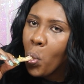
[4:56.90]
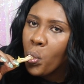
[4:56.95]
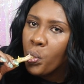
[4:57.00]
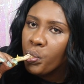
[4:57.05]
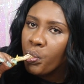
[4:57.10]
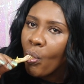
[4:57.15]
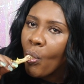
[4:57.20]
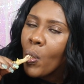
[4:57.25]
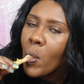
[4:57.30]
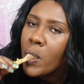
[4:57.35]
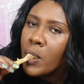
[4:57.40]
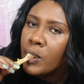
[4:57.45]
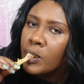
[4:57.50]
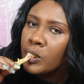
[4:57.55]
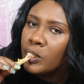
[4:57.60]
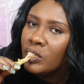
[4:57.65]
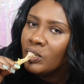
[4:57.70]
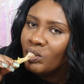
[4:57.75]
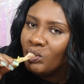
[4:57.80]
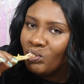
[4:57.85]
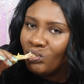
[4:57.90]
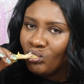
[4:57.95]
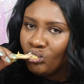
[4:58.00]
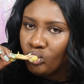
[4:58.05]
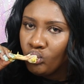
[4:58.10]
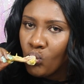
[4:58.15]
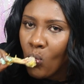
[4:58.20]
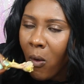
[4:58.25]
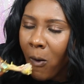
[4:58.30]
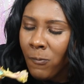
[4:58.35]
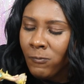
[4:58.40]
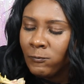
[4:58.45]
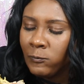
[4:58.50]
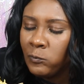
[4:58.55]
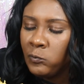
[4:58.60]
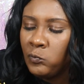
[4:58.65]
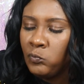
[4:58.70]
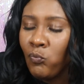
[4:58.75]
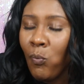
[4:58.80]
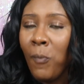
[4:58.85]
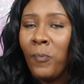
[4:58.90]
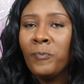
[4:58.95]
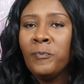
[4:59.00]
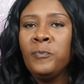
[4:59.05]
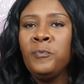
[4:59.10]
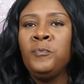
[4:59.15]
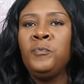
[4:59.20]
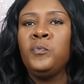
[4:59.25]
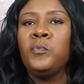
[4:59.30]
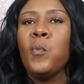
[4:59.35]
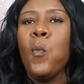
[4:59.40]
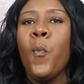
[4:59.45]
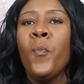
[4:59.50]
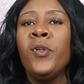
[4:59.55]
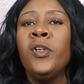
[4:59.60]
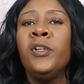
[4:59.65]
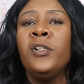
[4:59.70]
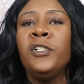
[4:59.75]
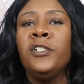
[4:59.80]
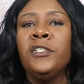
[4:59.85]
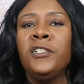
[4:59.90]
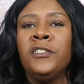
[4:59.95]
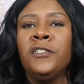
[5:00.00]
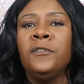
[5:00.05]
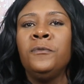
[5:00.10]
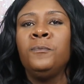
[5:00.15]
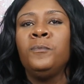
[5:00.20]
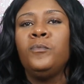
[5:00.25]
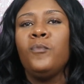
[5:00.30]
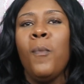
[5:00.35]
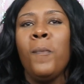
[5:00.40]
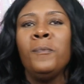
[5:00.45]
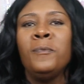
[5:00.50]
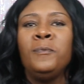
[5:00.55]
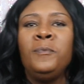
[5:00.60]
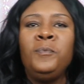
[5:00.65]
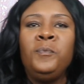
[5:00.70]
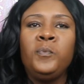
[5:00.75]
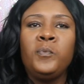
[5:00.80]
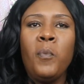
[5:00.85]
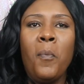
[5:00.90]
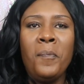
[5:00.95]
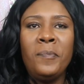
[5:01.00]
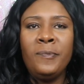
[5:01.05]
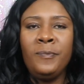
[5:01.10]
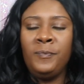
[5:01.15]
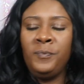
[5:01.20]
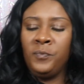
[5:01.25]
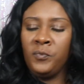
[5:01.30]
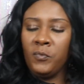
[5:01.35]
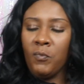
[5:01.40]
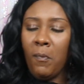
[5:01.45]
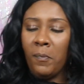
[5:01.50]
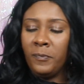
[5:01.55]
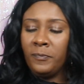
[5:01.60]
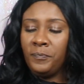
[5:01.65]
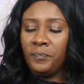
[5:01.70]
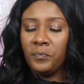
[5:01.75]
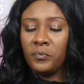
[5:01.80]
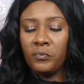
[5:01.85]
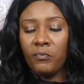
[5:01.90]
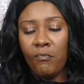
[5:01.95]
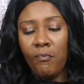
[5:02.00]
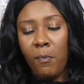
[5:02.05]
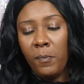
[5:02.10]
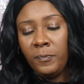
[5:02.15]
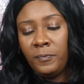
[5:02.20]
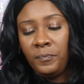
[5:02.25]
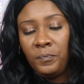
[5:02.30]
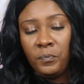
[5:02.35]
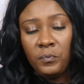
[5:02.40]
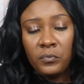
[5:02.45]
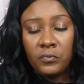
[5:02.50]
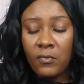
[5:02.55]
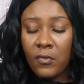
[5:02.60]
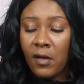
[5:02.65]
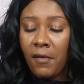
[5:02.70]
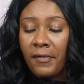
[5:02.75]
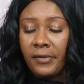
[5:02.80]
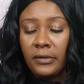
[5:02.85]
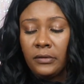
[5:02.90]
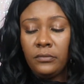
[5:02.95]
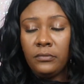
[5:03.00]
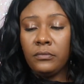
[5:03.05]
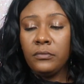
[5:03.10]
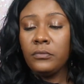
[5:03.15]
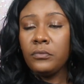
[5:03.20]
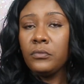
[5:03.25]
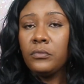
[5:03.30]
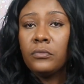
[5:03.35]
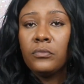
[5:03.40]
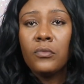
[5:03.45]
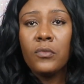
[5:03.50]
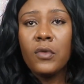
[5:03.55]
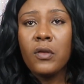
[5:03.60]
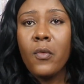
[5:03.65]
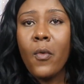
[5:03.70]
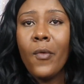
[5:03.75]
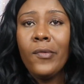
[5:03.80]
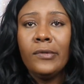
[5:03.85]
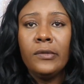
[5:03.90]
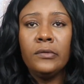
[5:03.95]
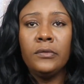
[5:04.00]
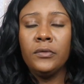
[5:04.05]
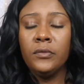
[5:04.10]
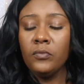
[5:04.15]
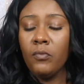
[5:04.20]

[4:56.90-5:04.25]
Let me tell y'all something. When Quan say something good, when somebody look good, you know you really look good at this. He do not